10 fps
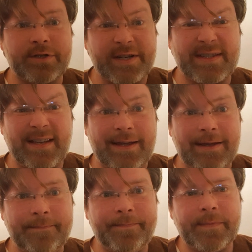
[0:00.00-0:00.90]

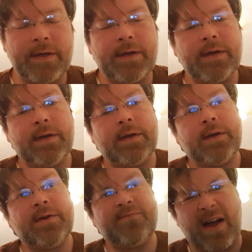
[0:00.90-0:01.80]
Justinian,
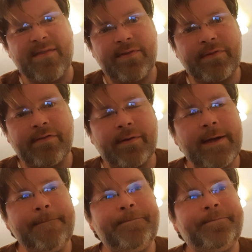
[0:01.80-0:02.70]
553.